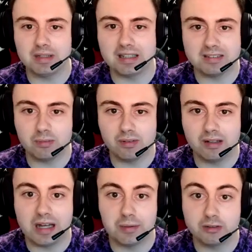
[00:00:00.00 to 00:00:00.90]
that's
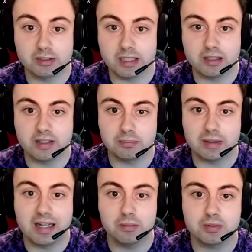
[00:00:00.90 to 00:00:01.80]
how he regenerates
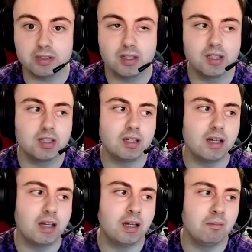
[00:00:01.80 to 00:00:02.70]
perhaps.
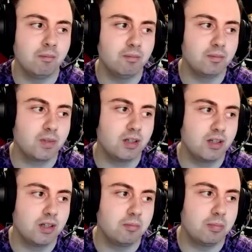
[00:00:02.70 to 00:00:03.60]

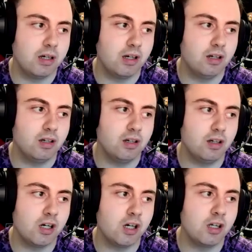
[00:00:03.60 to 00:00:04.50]
But
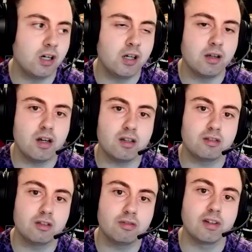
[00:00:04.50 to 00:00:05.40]
I
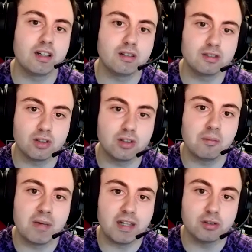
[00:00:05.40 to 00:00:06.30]
do think Donna
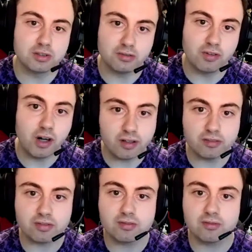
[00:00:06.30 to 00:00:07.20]
may not
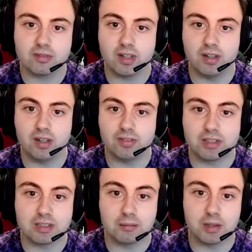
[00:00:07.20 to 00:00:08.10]
survive. I
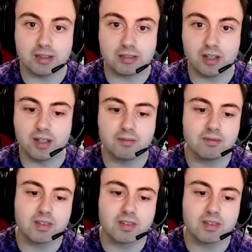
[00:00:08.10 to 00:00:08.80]
think she might die.